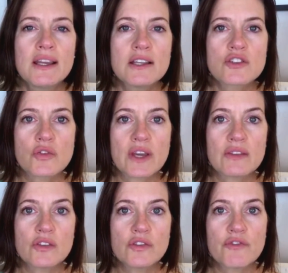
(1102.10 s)
so
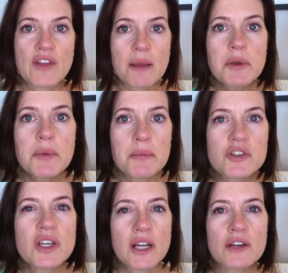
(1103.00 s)
that the family
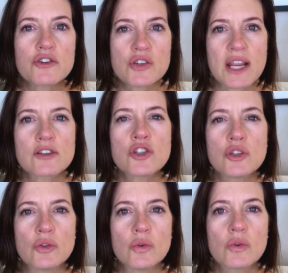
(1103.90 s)
members can understand
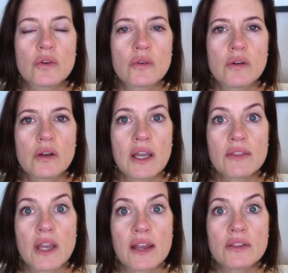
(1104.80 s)
too,
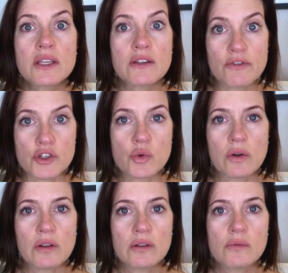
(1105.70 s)
and the
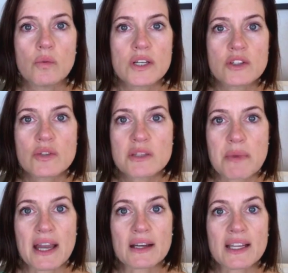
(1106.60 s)
individual, what to
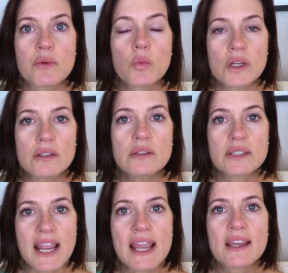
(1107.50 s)
expect. It will
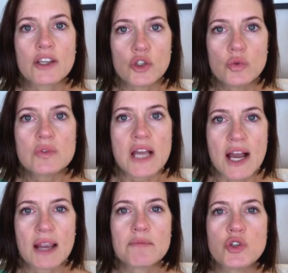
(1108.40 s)
take you
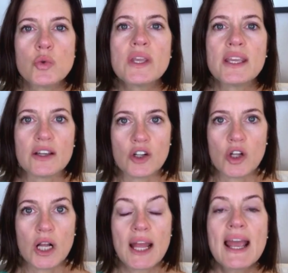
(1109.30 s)
time to
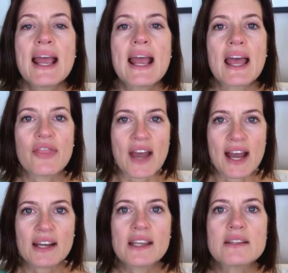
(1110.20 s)
heal, and
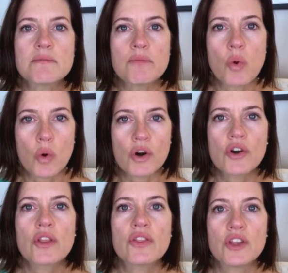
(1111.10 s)
that is
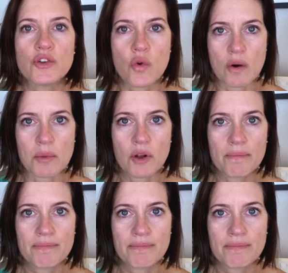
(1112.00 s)
more than normal.